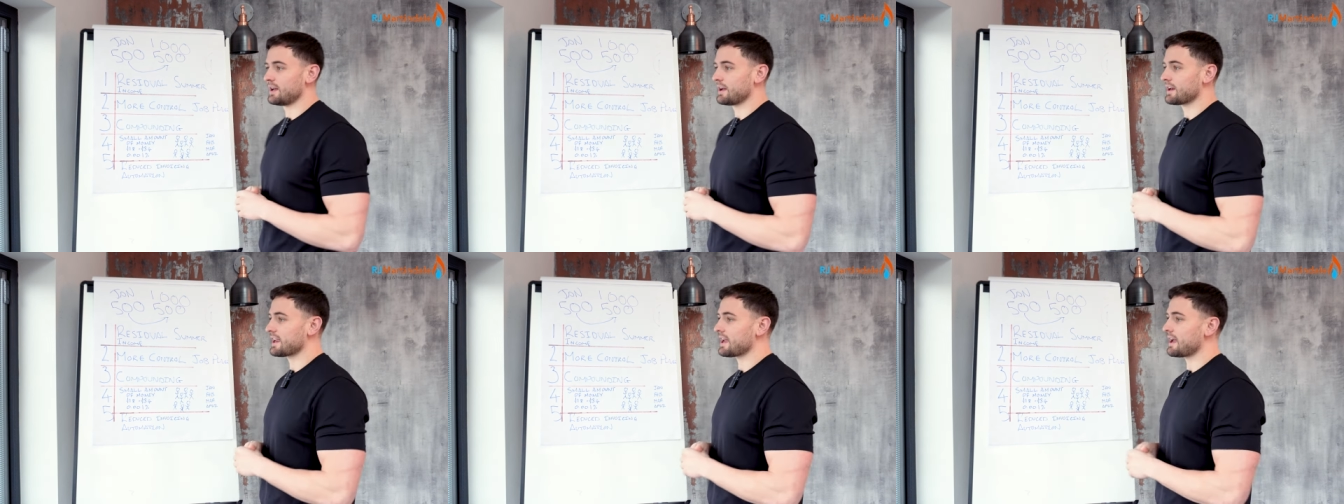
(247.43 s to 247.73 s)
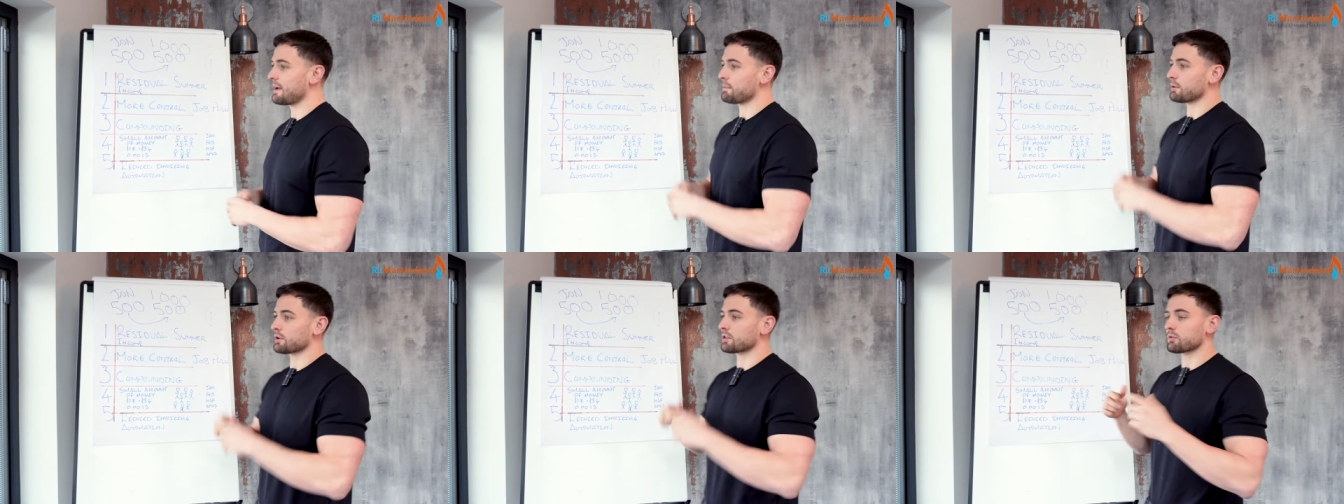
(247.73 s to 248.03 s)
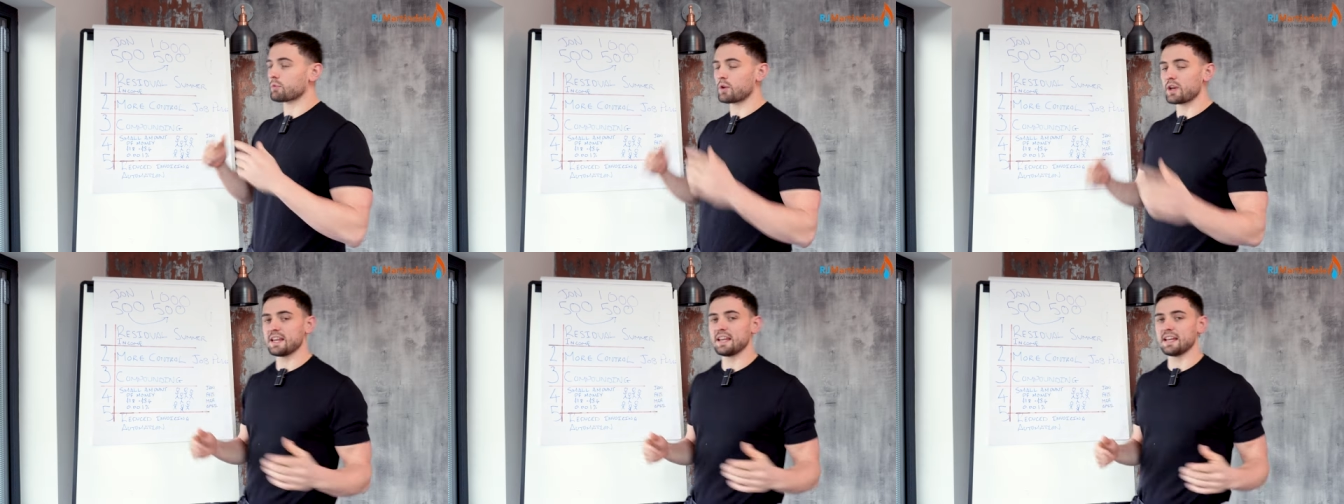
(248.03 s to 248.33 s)
Okay, but
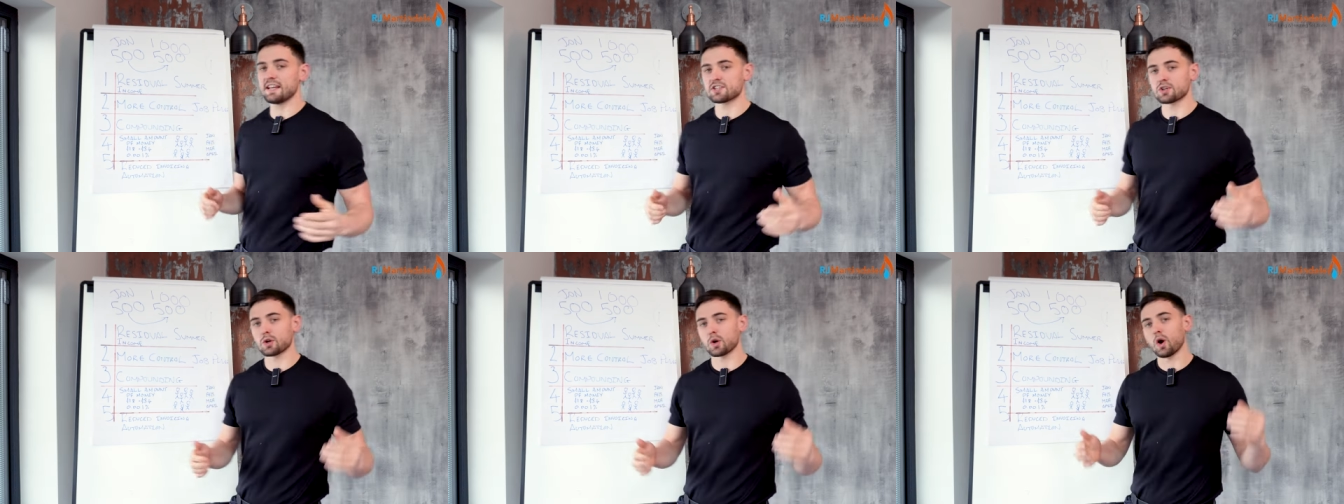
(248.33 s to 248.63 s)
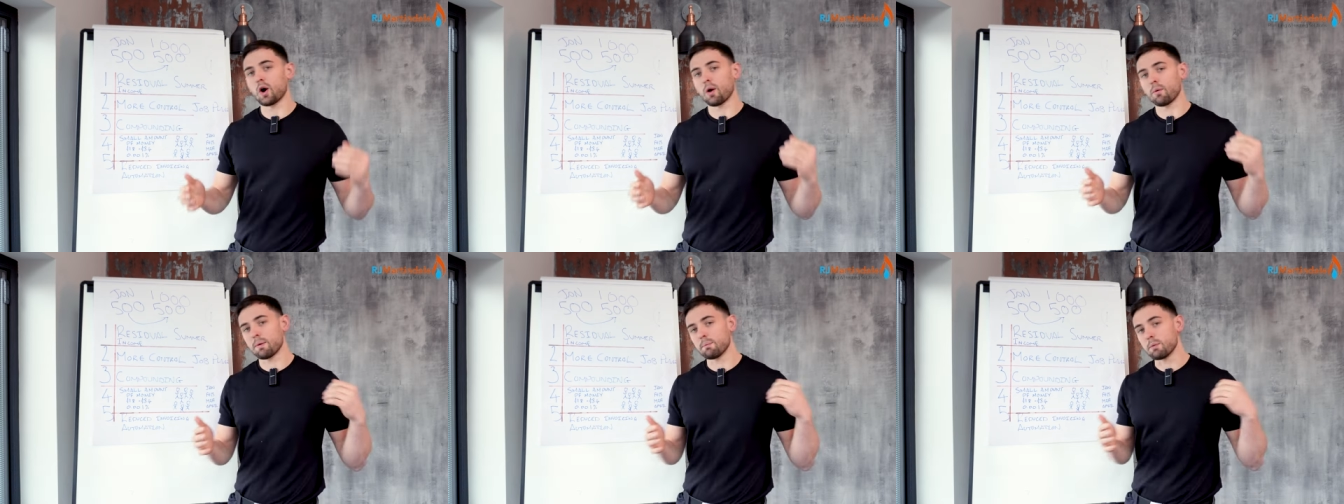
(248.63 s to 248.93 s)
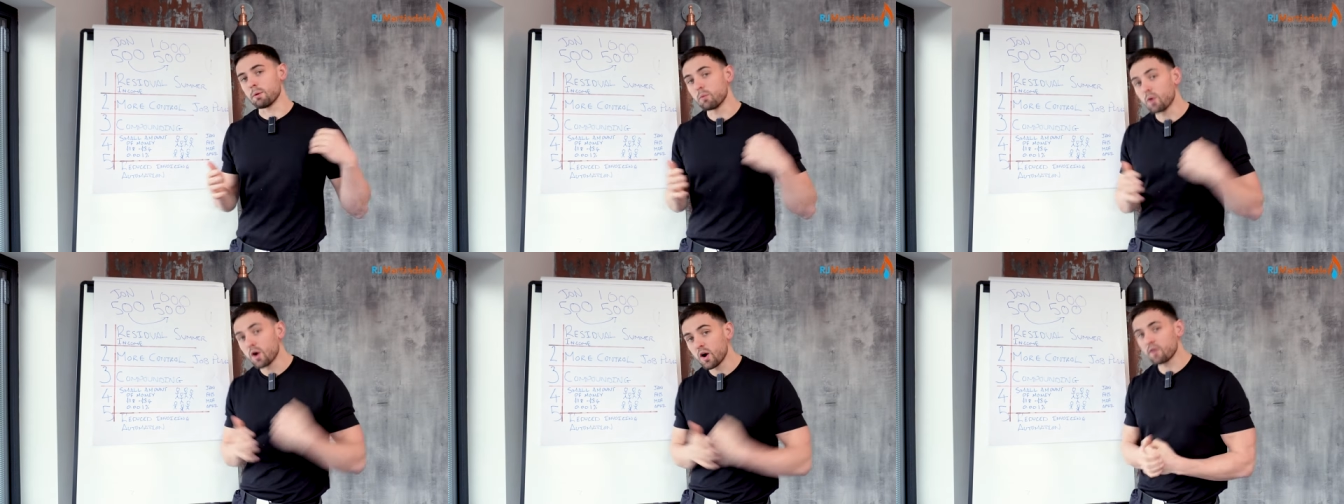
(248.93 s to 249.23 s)
three years ago when
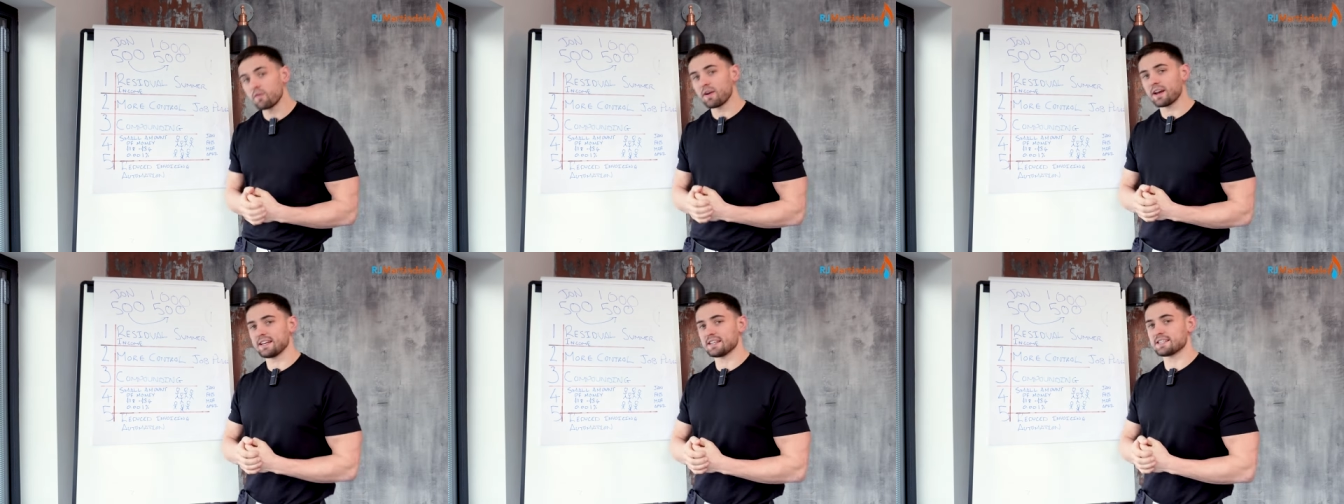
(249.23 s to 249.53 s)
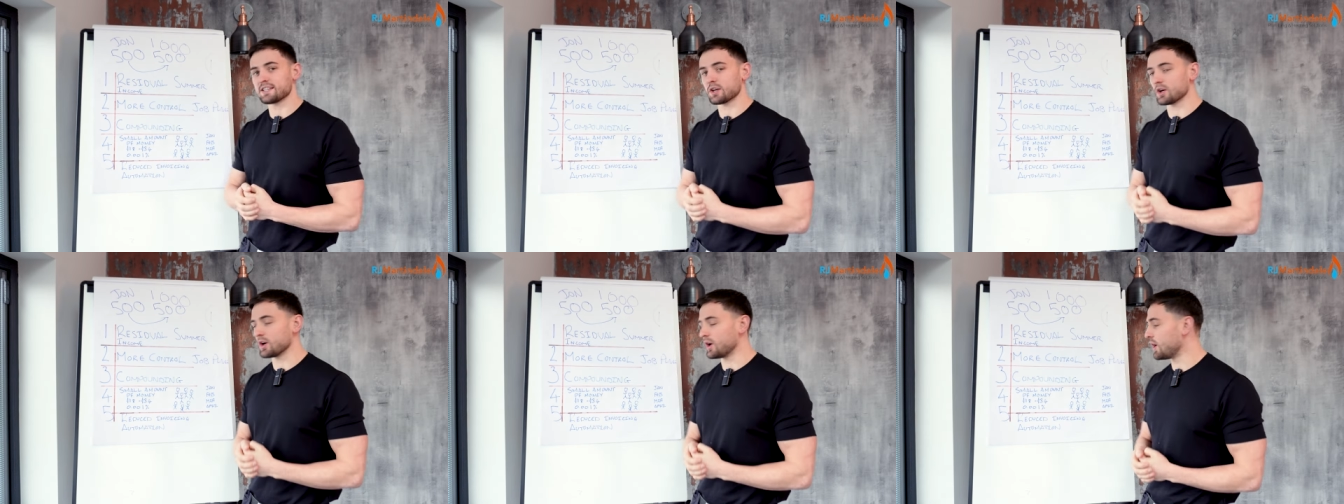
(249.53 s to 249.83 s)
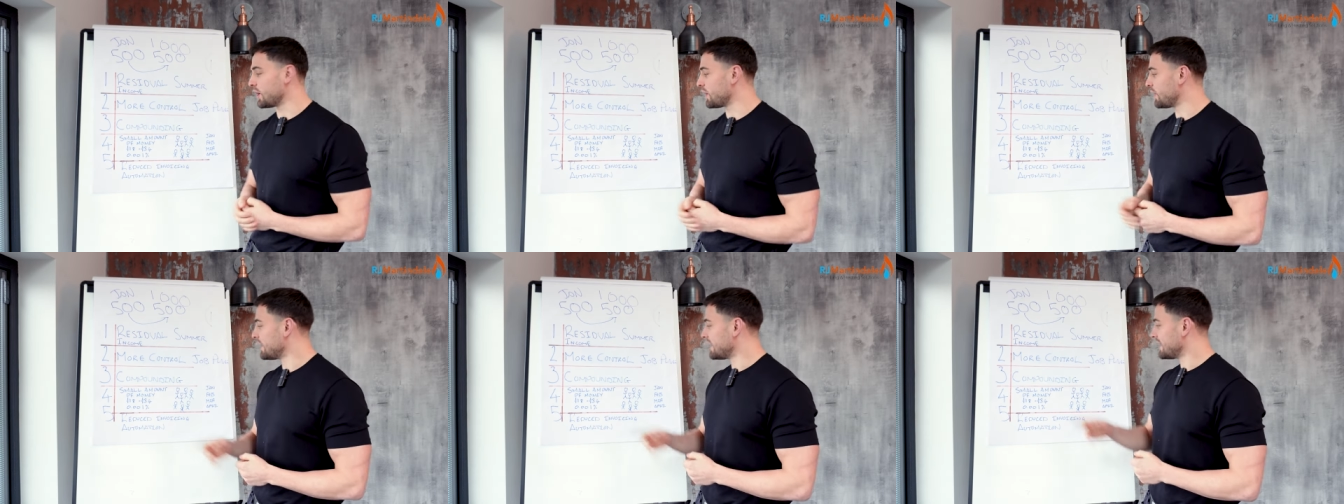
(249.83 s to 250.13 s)
we were ready to
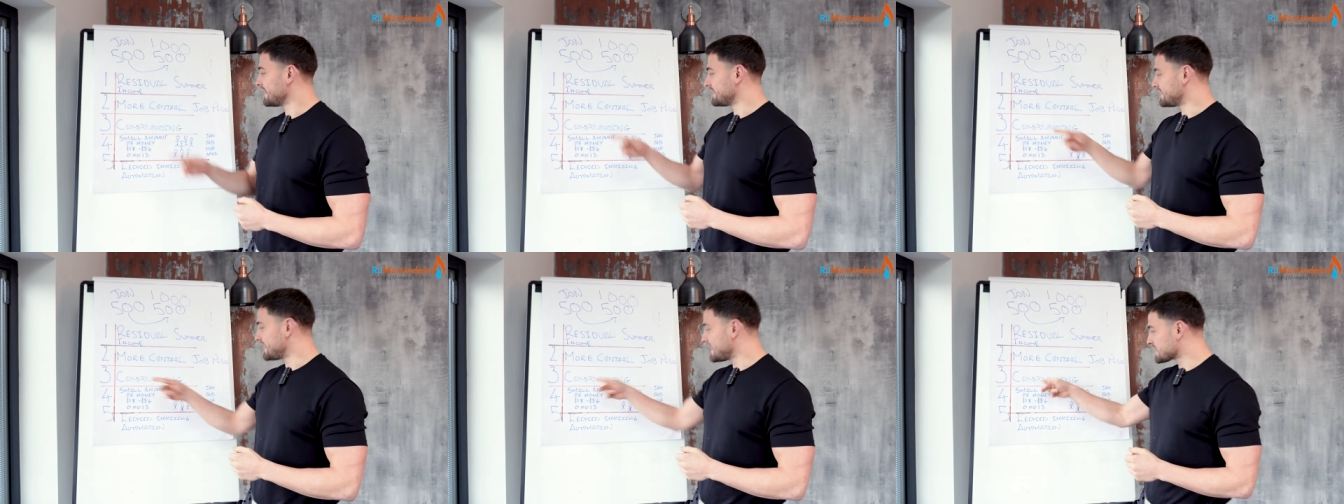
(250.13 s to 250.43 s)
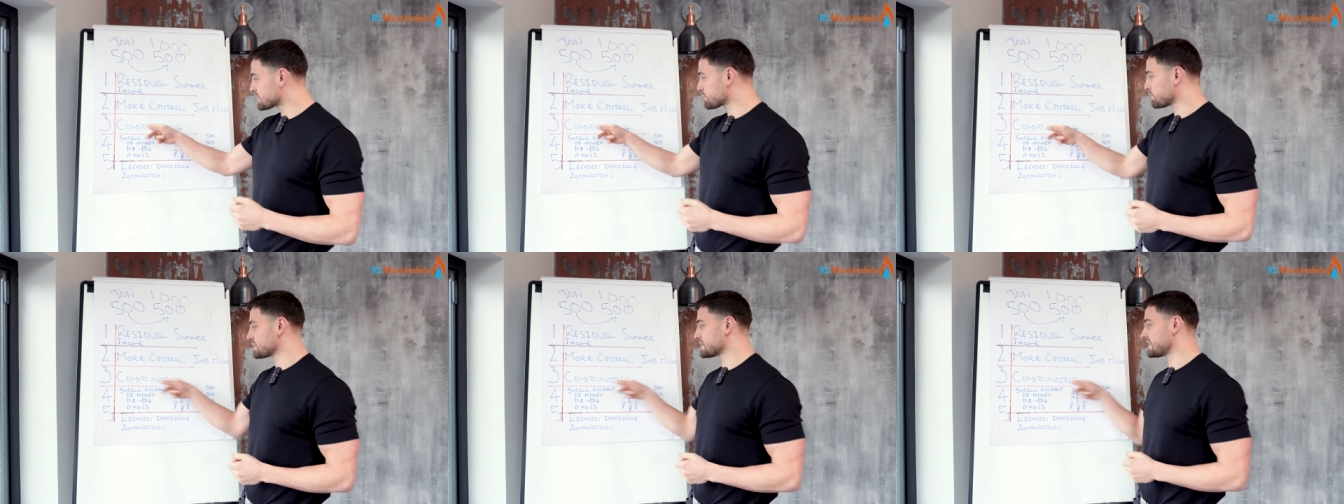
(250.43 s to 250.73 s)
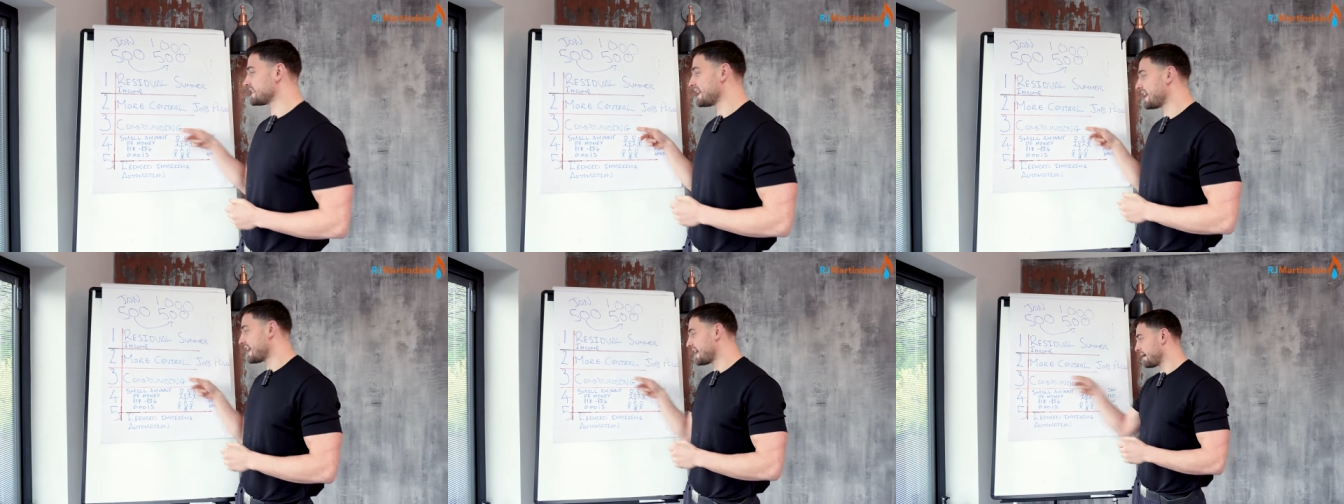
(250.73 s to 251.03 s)
go, this was
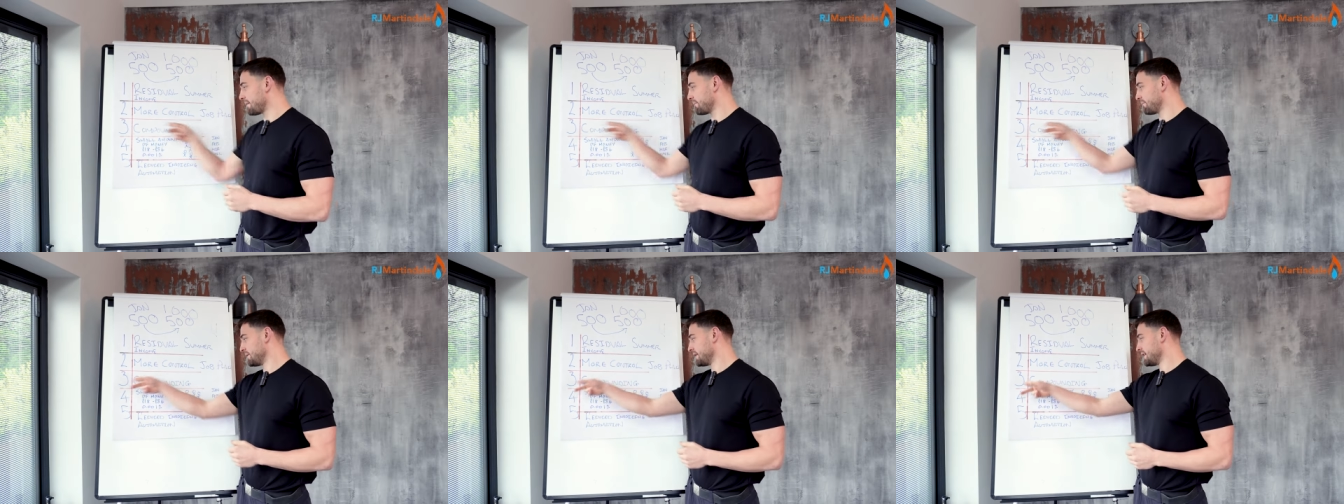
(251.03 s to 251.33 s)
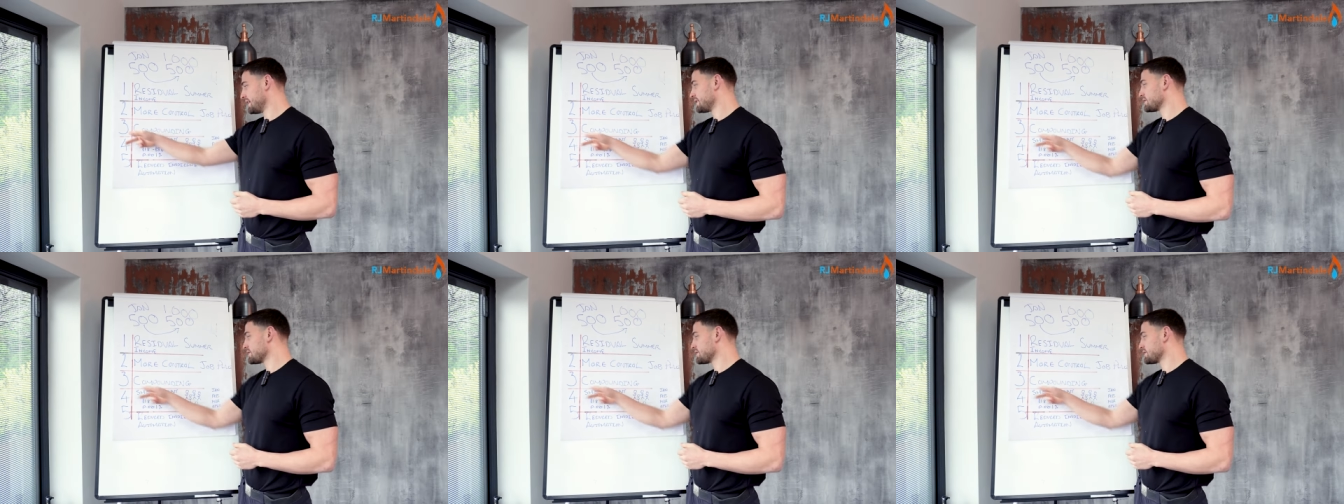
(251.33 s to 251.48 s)
the aim,